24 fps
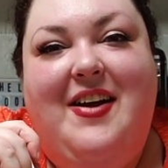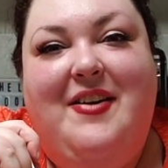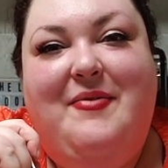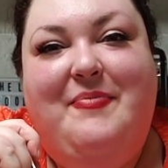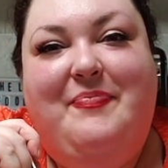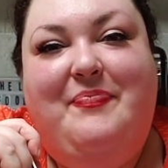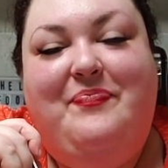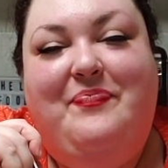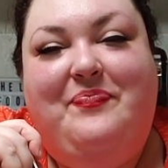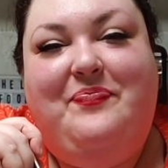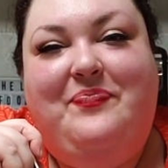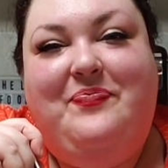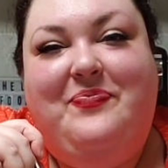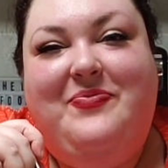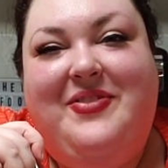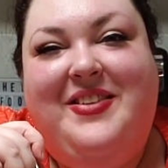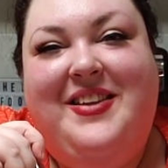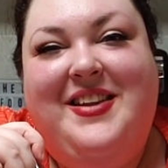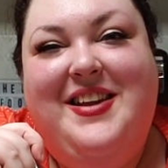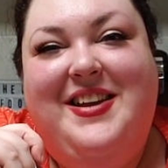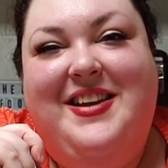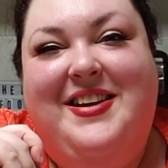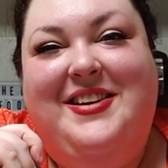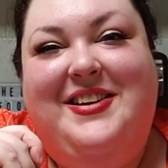pig.
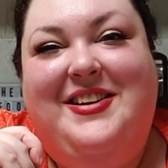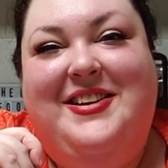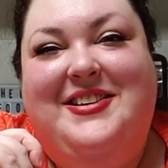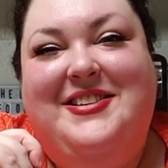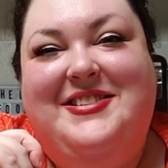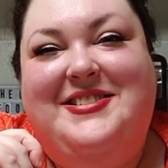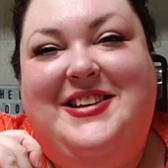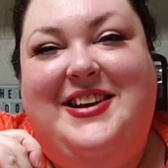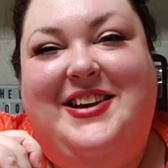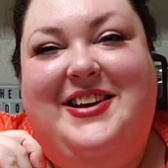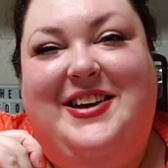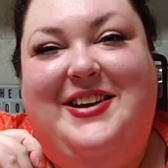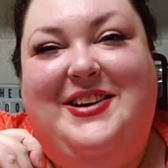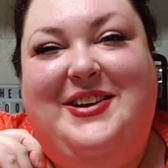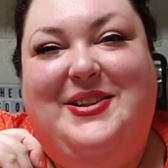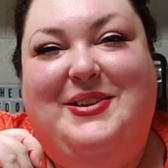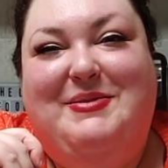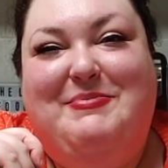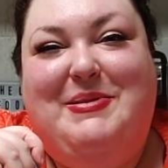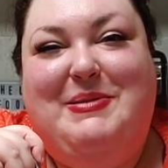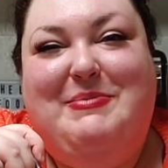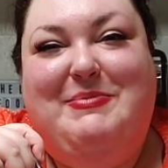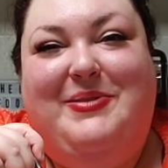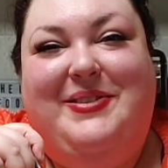You're gonna say hi to
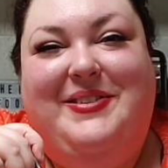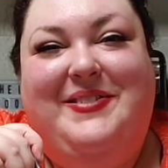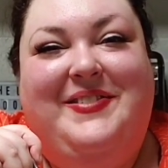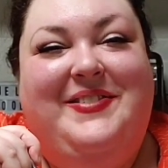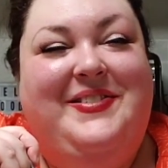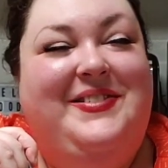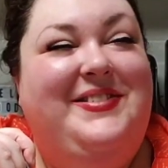the people?